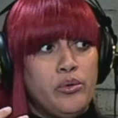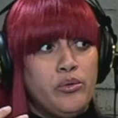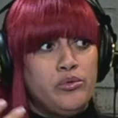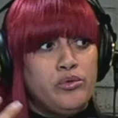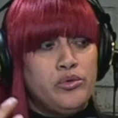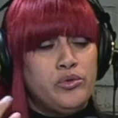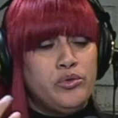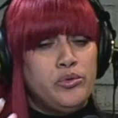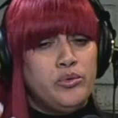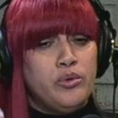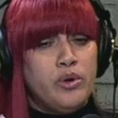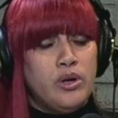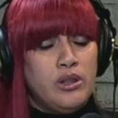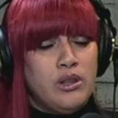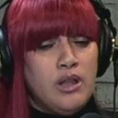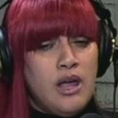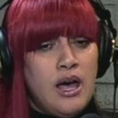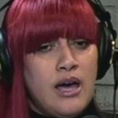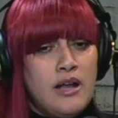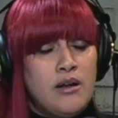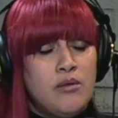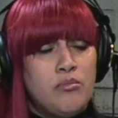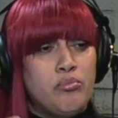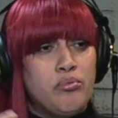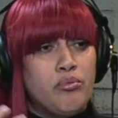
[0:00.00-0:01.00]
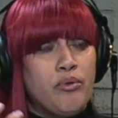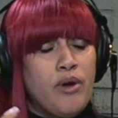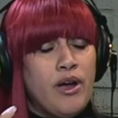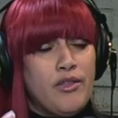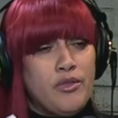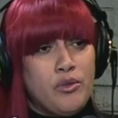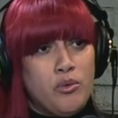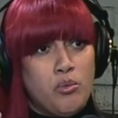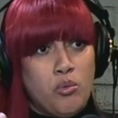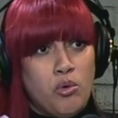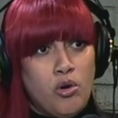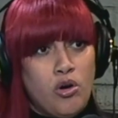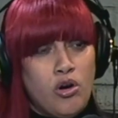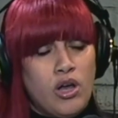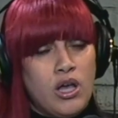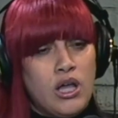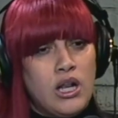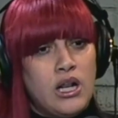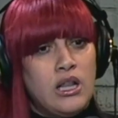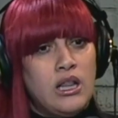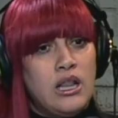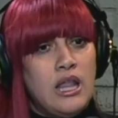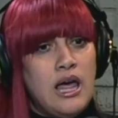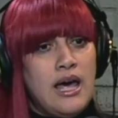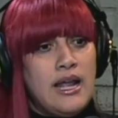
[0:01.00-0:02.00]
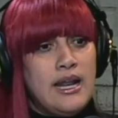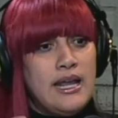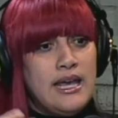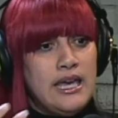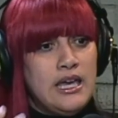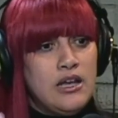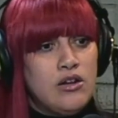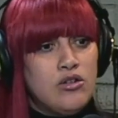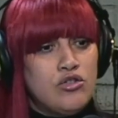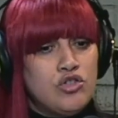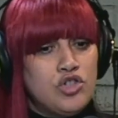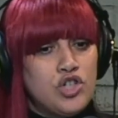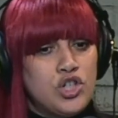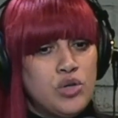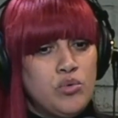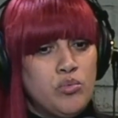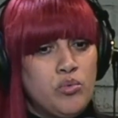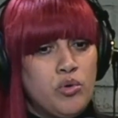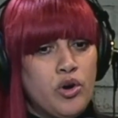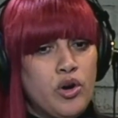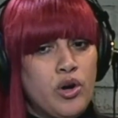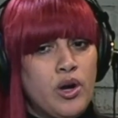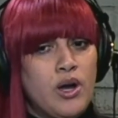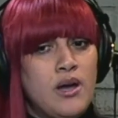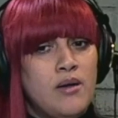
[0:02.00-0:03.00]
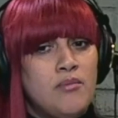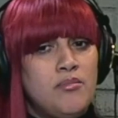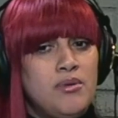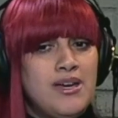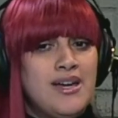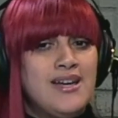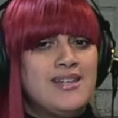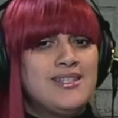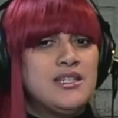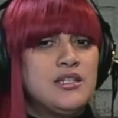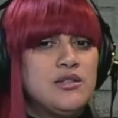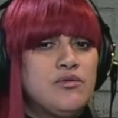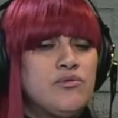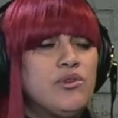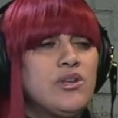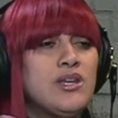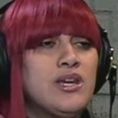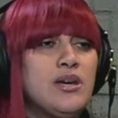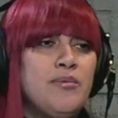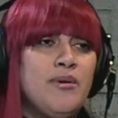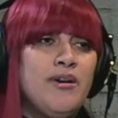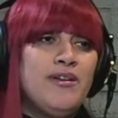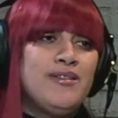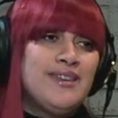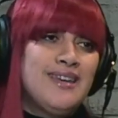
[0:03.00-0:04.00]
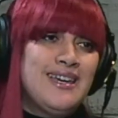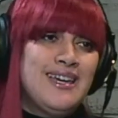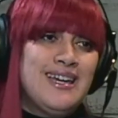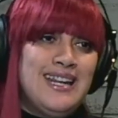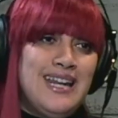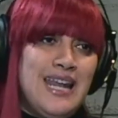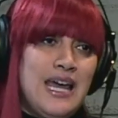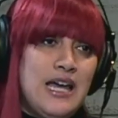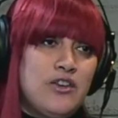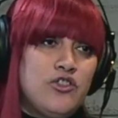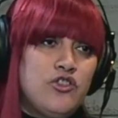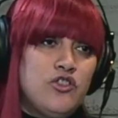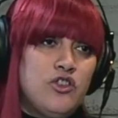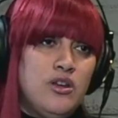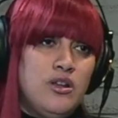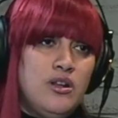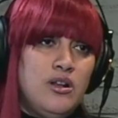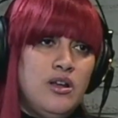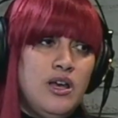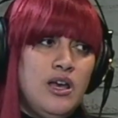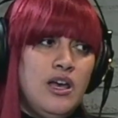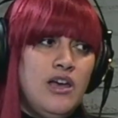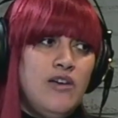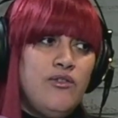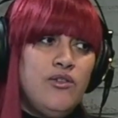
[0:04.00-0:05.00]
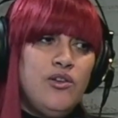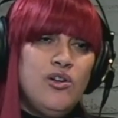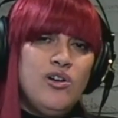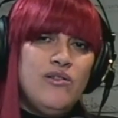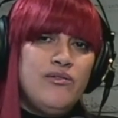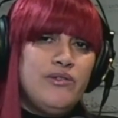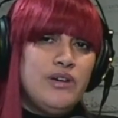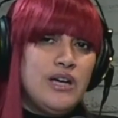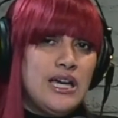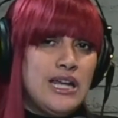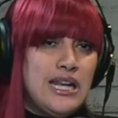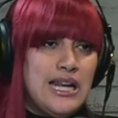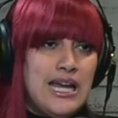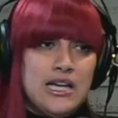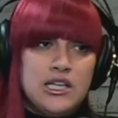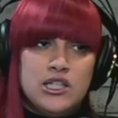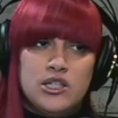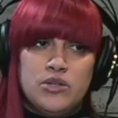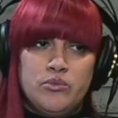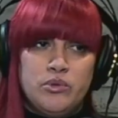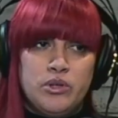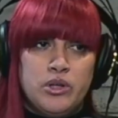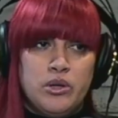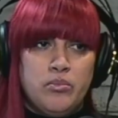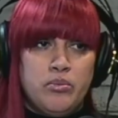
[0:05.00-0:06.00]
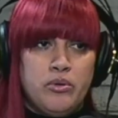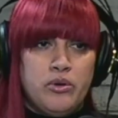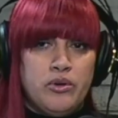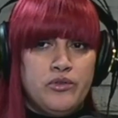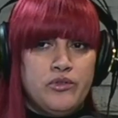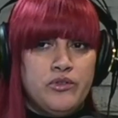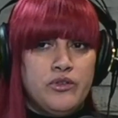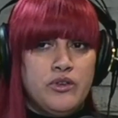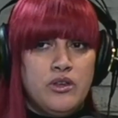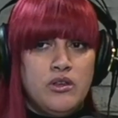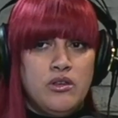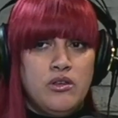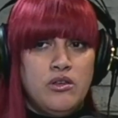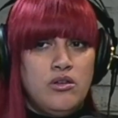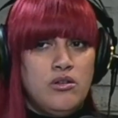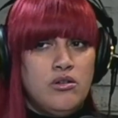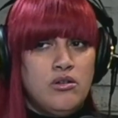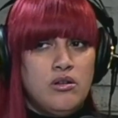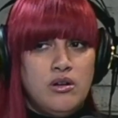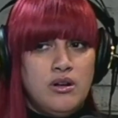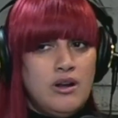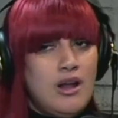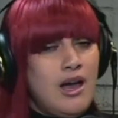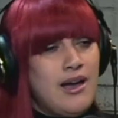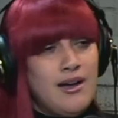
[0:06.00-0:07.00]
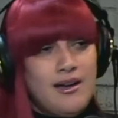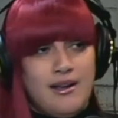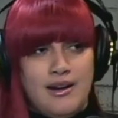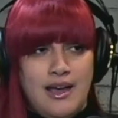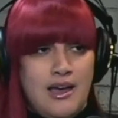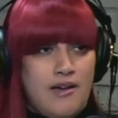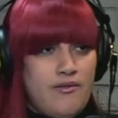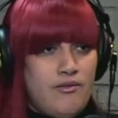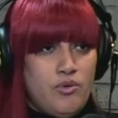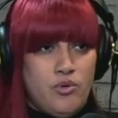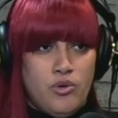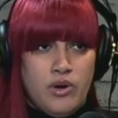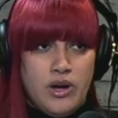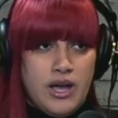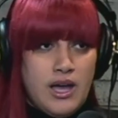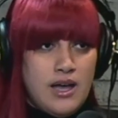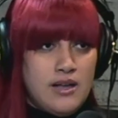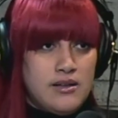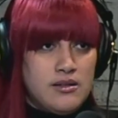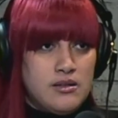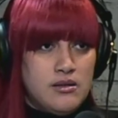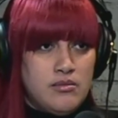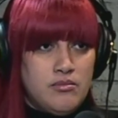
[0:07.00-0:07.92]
do a lot of breath work and a lot of energy work because it's really about the connection. If you don't have a connection with the person, you're not going to have an orgasm.